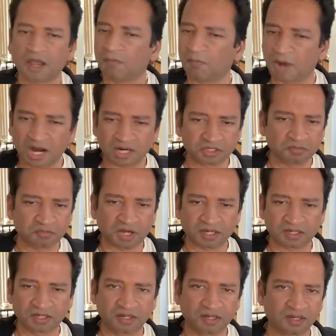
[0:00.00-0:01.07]
Mark to
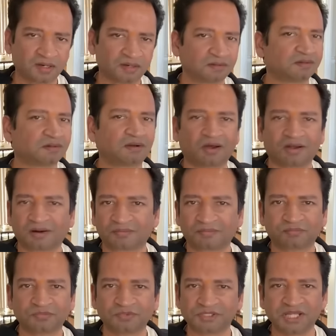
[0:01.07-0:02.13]
market
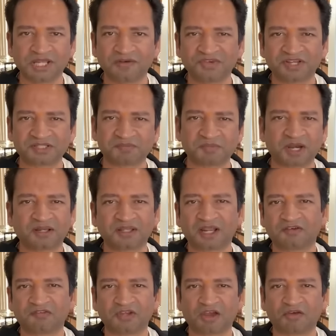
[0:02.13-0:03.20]
or the investment
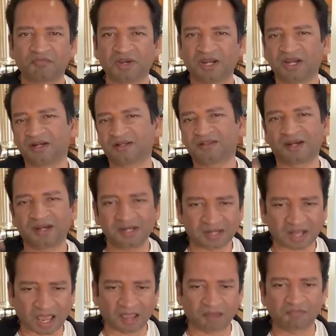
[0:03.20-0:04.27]
that we have made 3
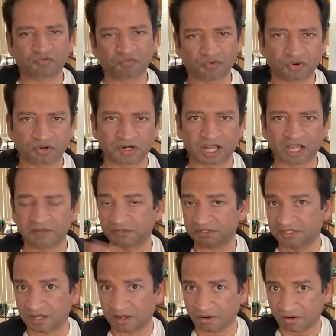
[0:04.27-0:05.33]
times, 4 times,
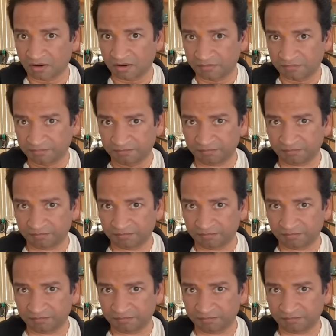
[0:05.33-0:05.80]
they are all